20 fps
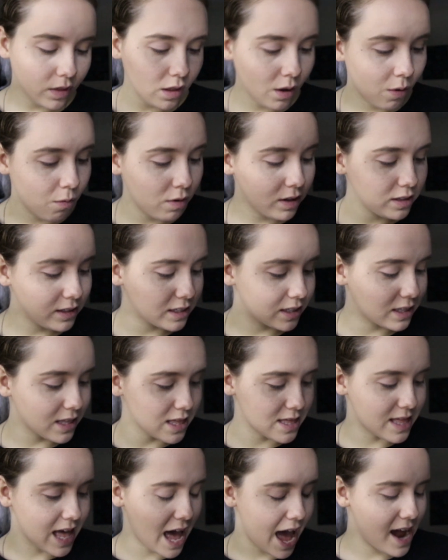Once
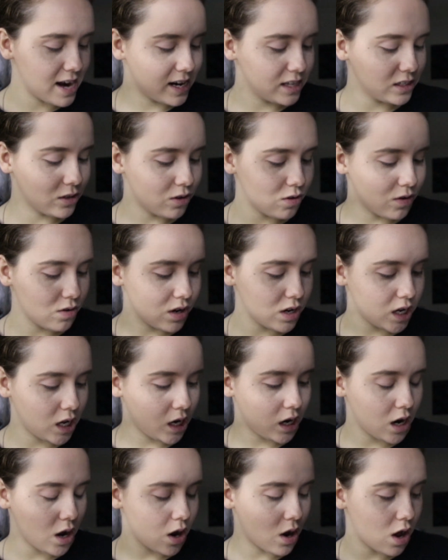that is
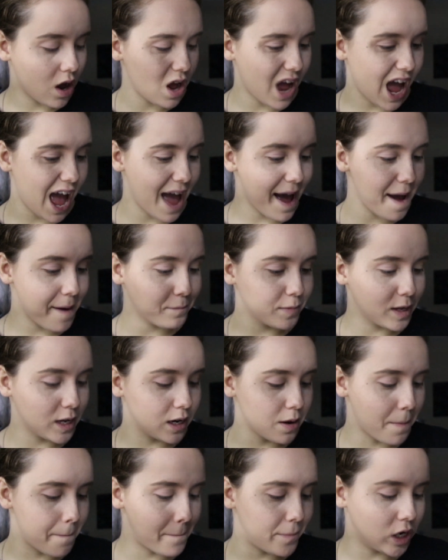on, I'm
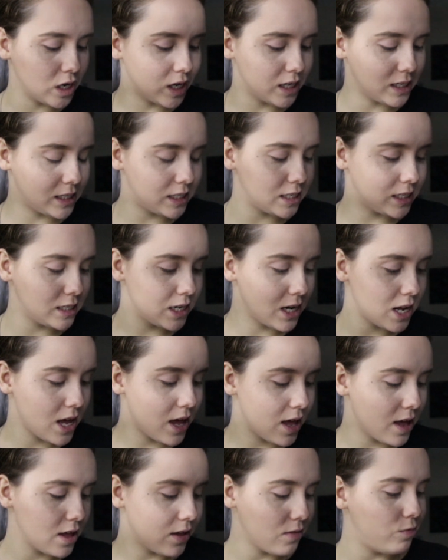gonna put
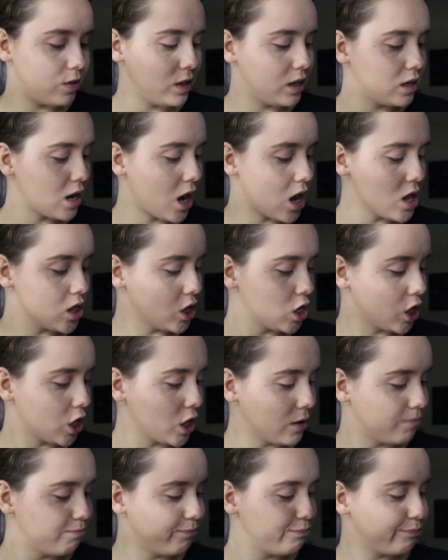the
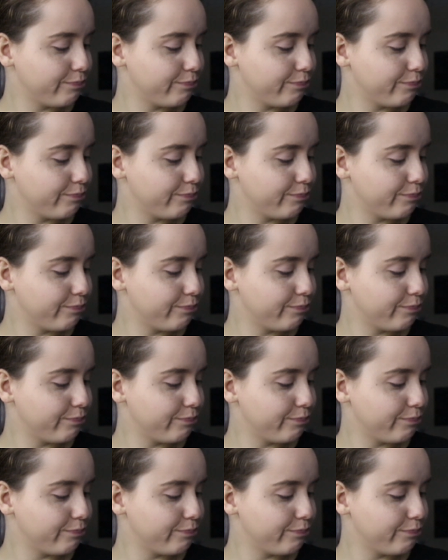color,